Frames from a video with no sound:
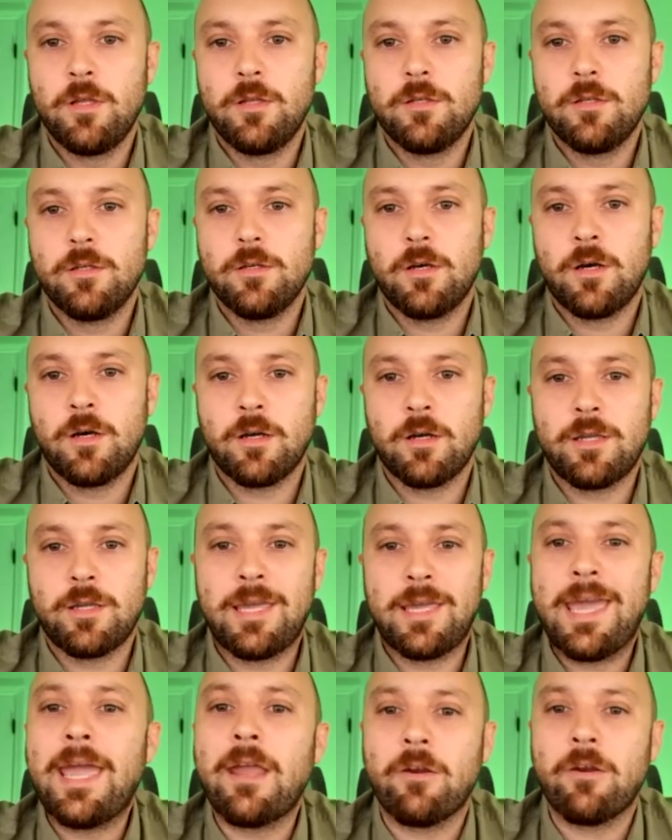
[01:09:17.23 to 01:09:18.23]
uh,
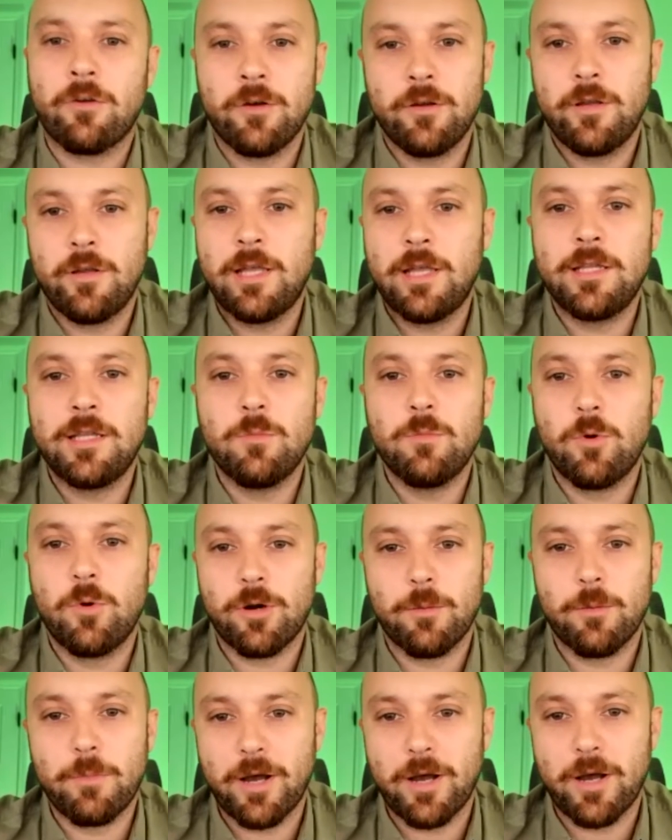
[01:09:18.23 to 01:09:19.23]
care anymore
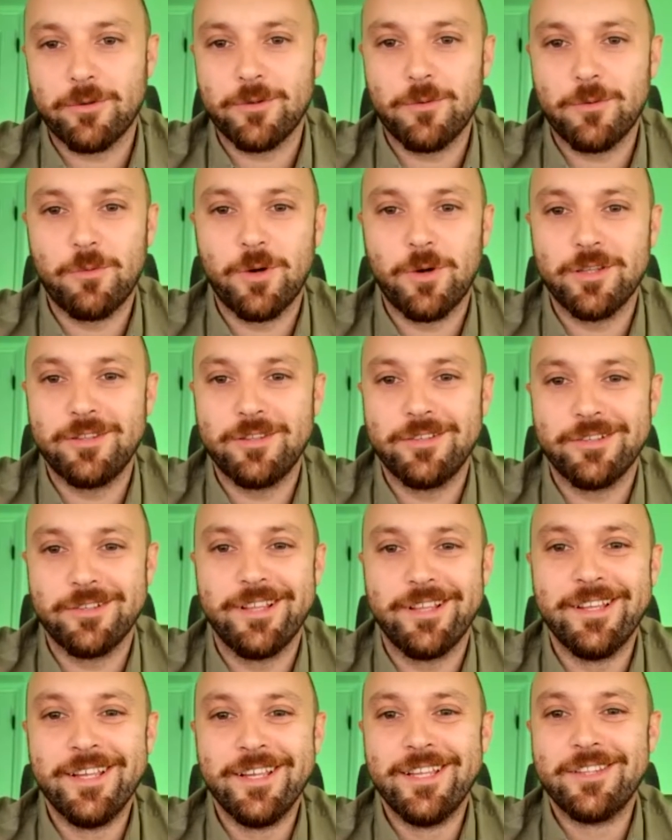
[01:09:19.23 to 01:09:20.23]
about what the,
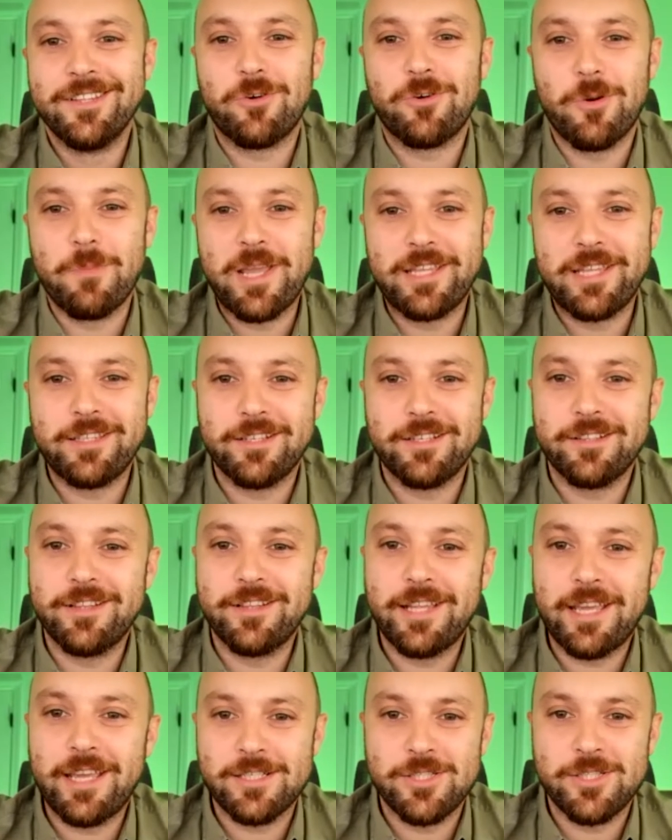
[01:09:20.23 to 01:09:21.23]
the Romanian
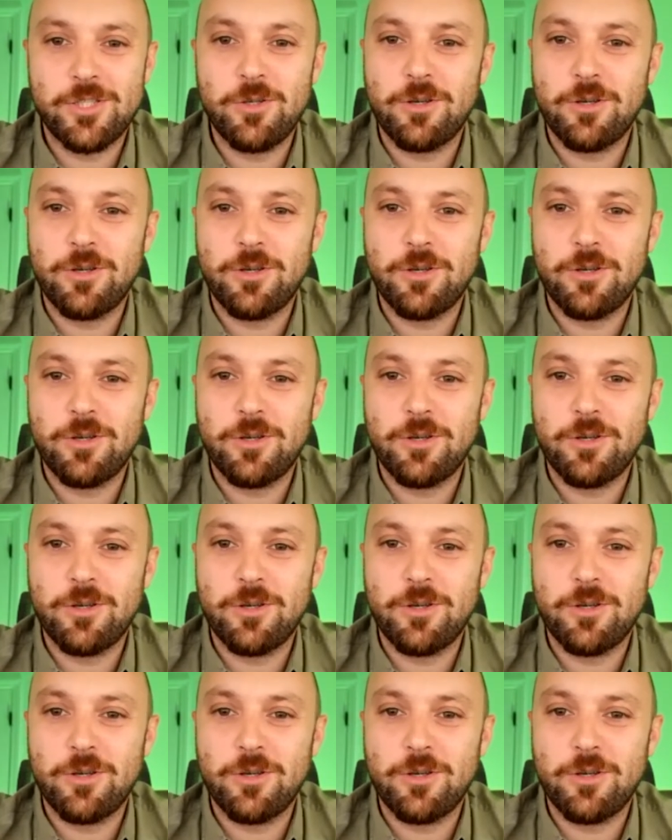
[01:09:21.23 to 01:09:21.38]
lei is doing.